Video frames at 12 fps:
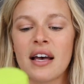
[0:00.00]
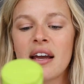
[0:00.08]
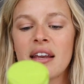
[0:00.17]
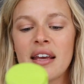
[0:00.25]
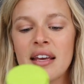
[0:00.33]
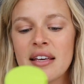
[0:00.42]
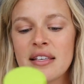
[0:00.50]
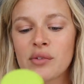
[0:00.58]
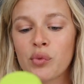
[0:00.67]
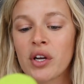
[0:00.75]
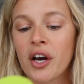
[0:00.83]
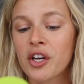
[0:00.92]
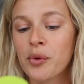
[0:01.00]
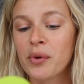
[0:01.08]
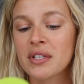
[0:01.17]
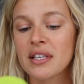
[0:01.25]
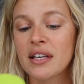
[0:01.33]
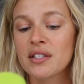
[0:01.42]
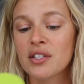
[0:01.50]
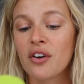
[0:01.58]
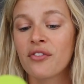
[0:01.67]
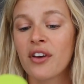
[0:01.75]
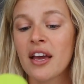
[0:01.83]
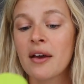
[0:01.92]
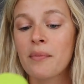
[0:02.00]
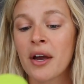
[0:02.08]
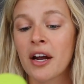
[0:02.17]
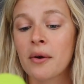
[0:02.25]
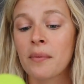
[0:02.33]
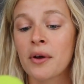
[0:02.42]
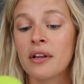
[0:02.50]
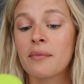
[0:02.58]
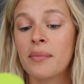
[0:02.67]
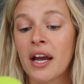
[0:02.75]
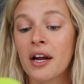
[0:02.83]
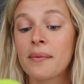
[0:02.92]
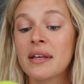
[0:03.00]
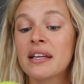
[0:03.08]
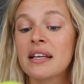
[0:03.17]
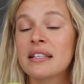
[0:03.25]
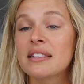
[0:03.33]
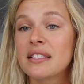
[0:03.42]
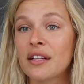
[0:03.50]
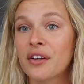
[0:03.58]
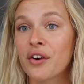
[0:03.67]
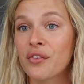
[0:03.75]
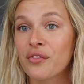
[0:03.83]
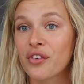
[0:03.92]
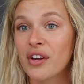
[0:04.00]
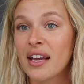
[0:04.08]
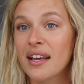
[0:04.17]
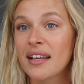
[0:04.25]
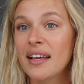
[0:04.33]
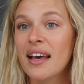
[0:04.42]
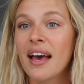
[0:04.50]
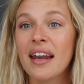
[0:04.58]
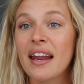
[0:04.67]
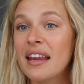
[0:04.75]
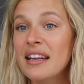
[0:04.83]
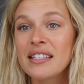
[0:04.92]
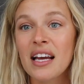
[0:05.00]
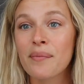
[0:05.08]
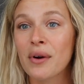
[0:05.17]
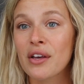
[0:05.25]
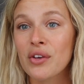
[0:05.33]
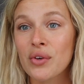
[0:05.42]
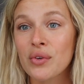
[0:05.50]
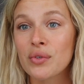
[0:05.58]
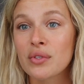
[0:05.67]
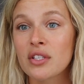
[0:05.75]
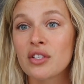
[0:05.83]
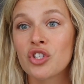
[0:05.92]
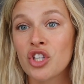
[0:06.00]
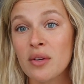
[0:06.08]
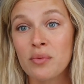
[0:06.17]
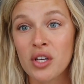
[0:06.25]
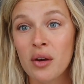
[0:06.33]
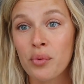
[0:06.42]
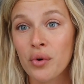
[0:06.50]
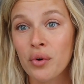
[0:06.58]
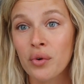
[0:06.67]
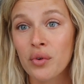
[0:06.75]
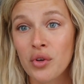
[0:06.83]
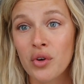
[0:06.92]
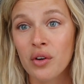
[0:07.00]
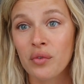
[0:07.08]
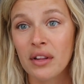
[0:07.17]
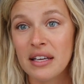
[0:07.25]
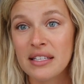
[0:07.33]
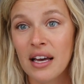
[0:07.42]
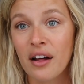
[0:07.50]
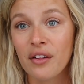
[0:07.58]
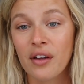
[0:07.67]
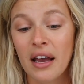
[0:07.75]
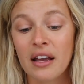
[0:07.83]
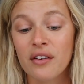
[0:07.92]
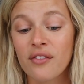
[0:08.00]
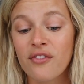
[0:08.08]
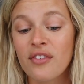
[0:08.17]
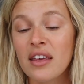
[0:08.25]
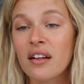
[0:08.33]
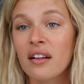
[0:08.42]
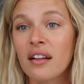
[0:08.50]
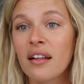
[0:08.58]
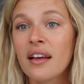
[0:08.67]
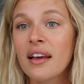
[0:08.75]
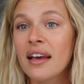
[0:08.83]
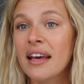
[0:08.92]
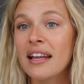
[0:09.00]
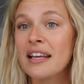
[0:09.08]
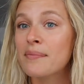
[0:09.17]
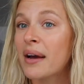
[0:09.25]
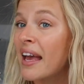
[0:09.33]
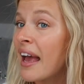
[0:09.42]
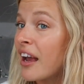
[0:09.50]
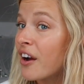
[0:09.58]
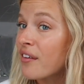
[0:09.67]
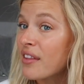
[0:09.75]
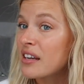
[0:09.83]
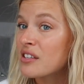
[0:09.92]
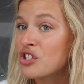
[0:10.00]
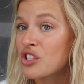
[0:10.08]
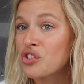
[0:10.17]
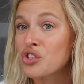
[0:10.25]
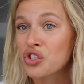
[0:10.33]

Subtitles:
line is 100% sulfate, paraben, and silicone free. And anytime I use cheap shampoo, you can really tell. I can feel it in my hair that it's just